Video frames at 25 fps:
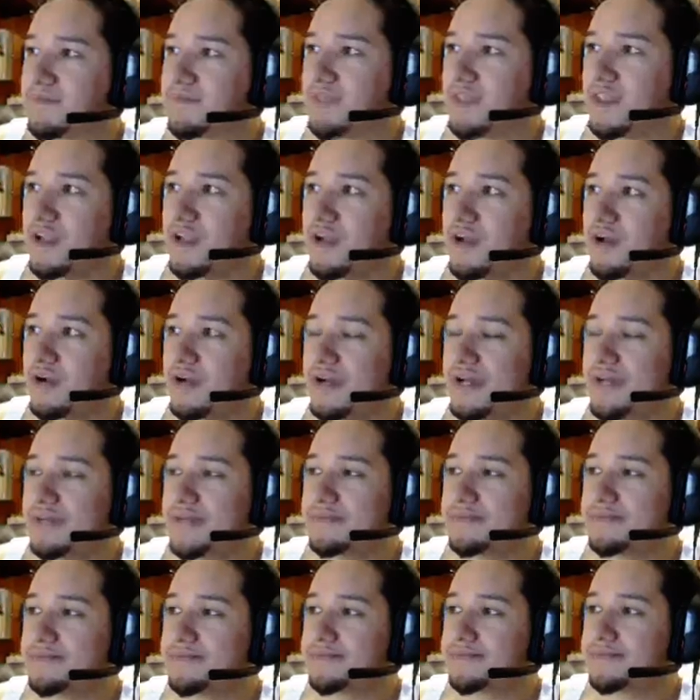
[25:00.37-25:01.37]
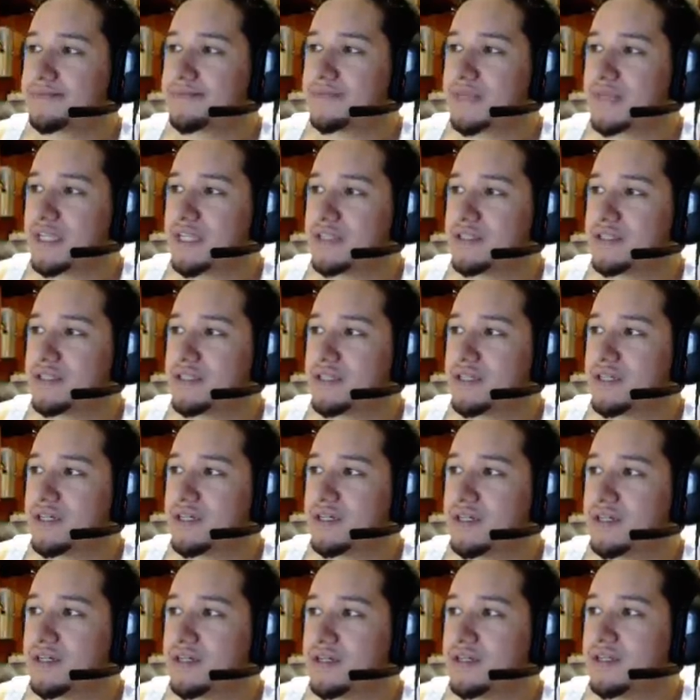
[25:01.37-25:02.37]
Alright.
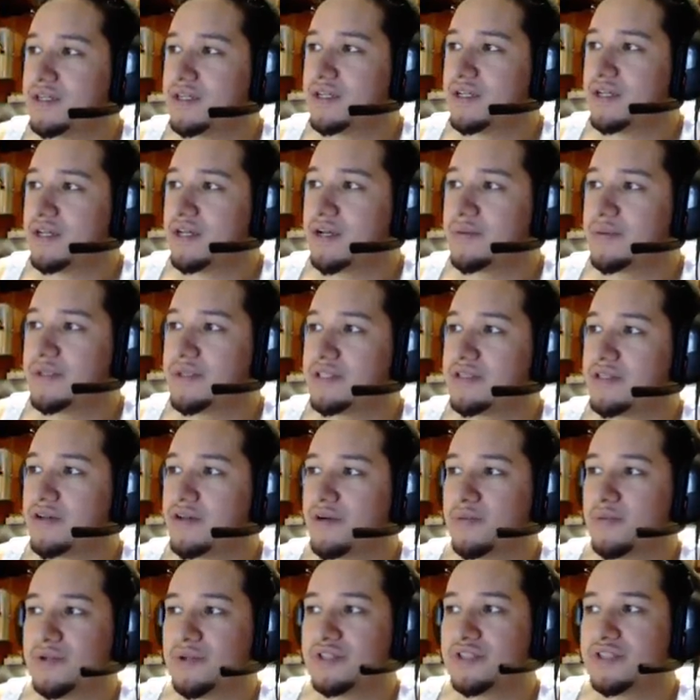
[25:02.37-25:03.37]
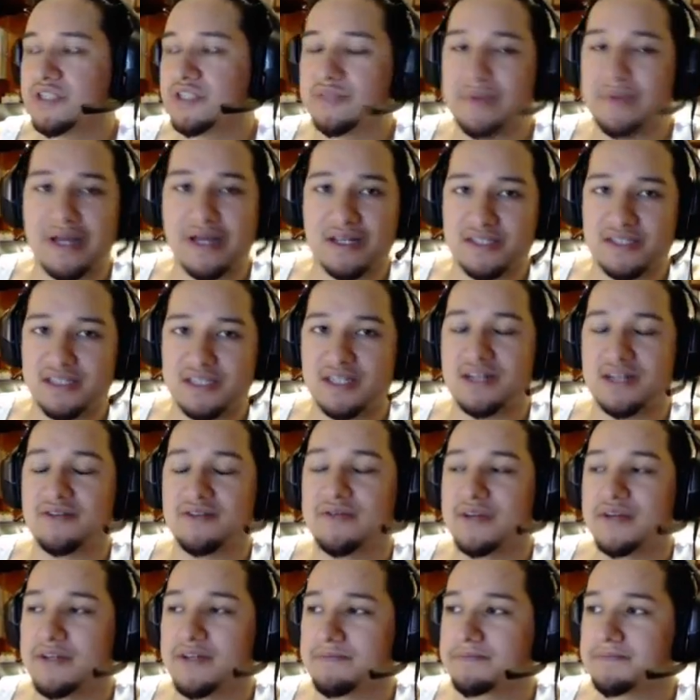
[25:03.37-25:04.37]
Then helmets and armors just balance it out,
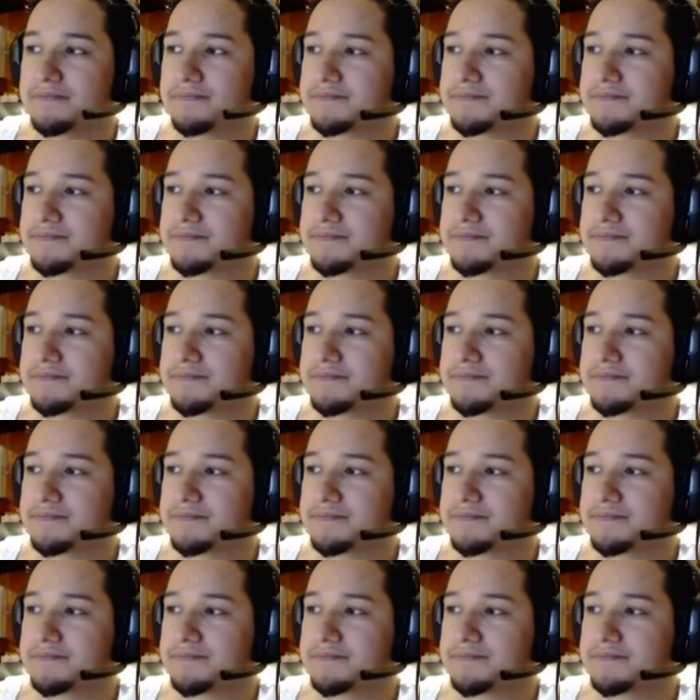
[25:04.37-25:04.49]
right?